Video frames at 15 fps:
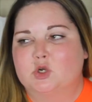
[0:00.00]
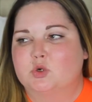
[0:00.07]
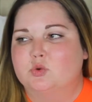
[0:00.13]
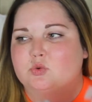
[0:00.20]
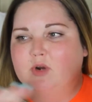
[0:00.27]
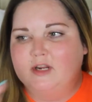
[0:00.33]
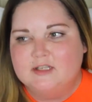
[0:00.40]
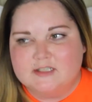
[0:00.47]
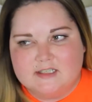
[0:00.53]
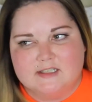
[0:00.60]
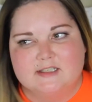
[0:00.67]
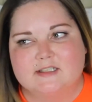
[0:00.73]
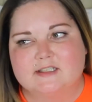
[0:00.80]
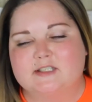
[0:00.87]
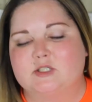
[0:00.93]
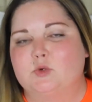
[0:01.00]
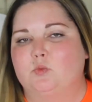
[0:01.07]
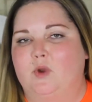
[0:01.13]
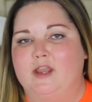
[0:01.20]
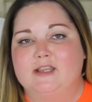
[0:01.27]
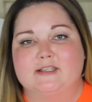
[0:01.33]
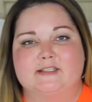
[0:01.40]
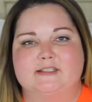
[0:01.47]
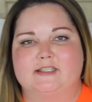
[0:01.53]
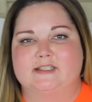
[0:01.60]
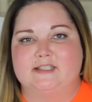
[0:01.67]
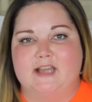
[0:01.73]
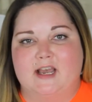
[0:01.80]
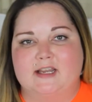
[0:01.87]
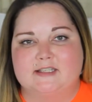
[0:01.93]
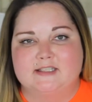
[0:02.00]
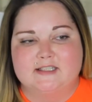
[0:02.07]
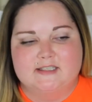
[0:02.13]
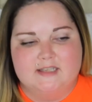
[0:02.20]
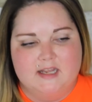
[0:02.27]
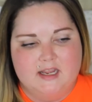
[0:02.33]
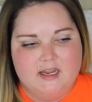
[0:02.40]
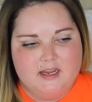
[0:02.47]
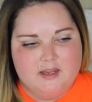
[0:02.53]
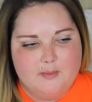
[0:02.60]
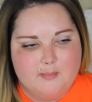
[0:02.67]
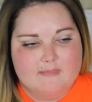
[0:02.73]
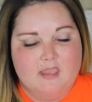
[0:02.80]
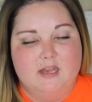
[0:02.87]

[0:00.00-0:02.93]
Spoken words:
craziest ways to die today.